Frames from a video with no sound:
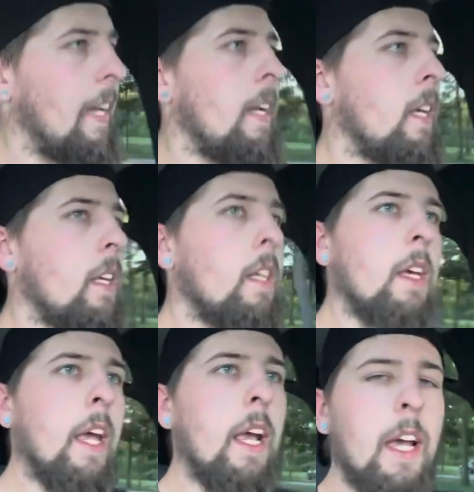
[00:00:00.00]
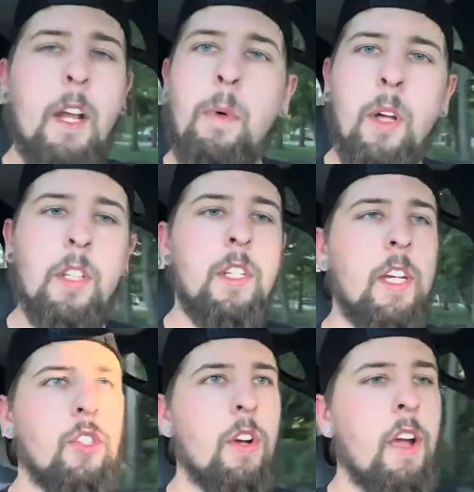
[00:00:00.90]
and I'm on the
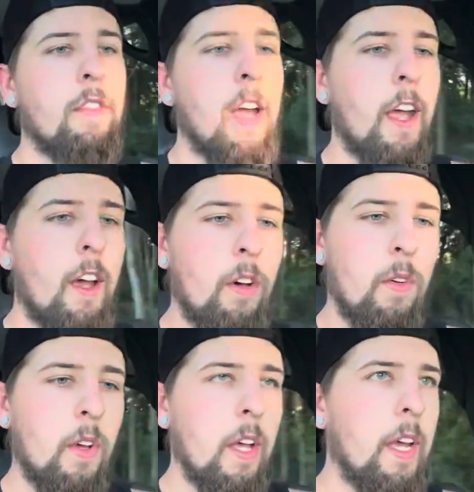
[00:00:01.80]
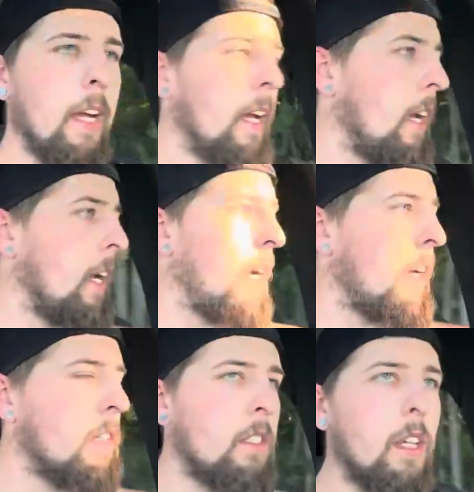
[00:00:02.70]
test drive now,
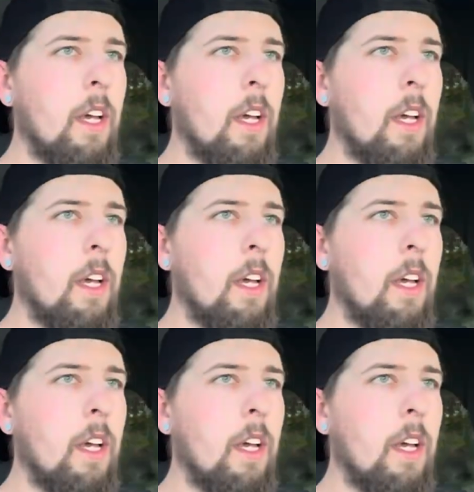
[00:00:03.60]
and